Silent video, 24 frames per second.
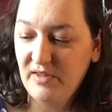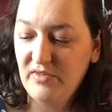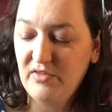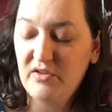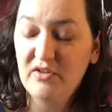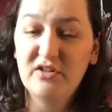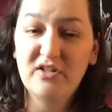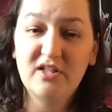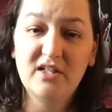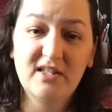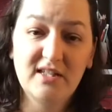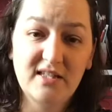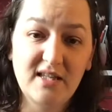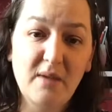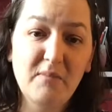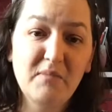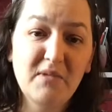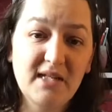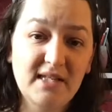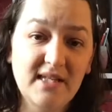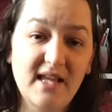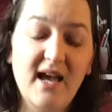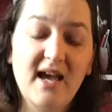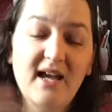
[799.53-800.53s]
There's just some
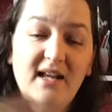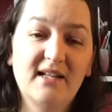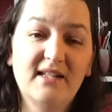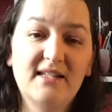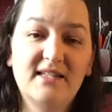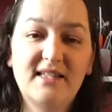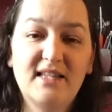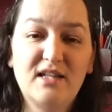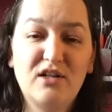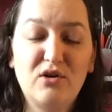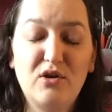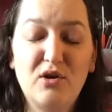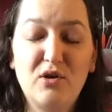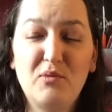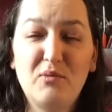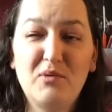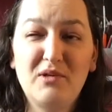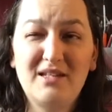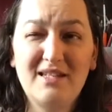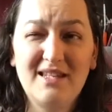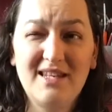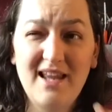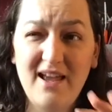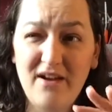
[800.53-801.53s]
designs that you
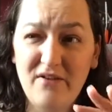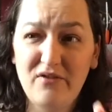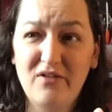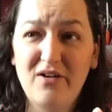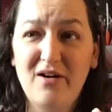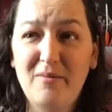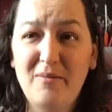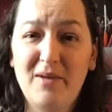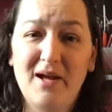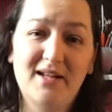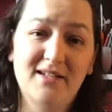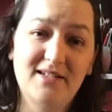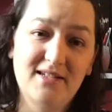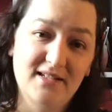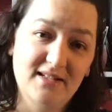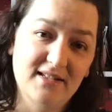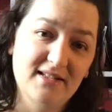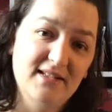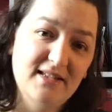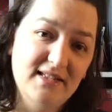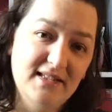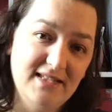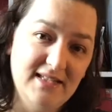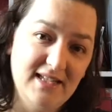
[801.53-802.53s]
would never
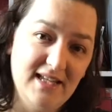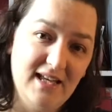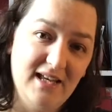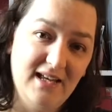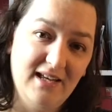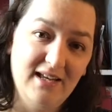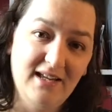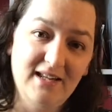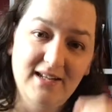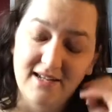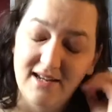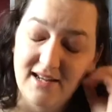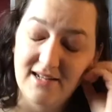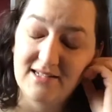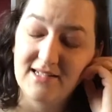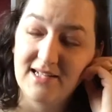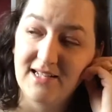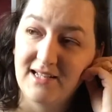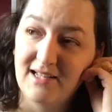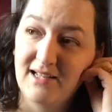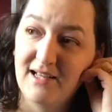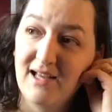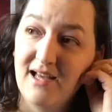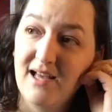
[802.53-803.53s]
imagine seeing in
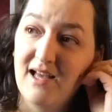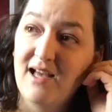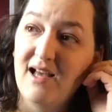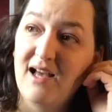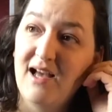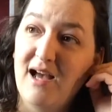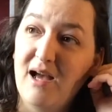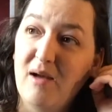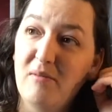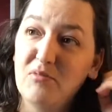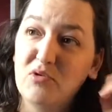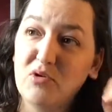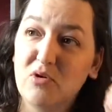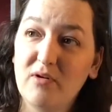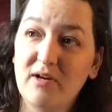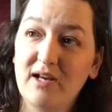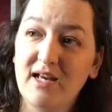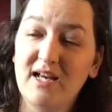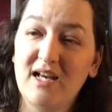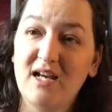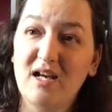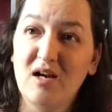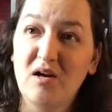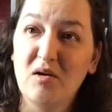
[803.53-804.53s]
knitting. I'm
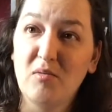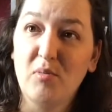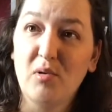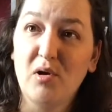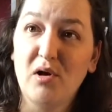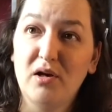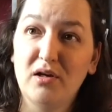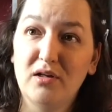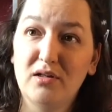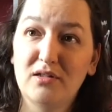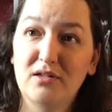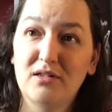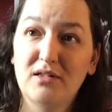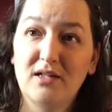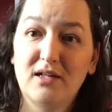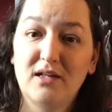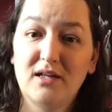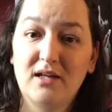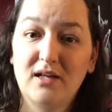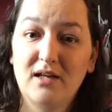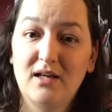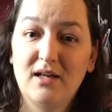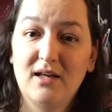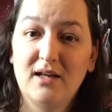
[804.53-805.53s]
talking about
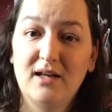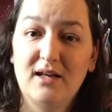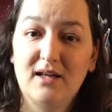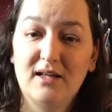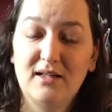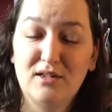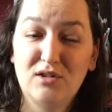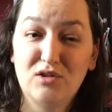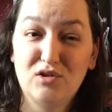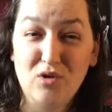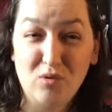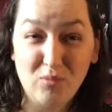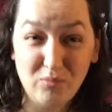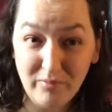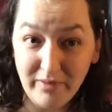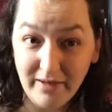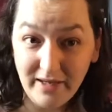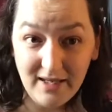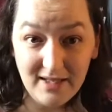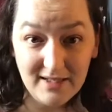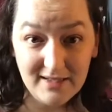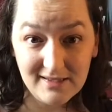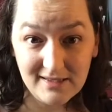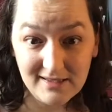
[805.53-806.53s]

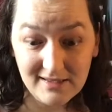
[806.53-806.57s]
zombies.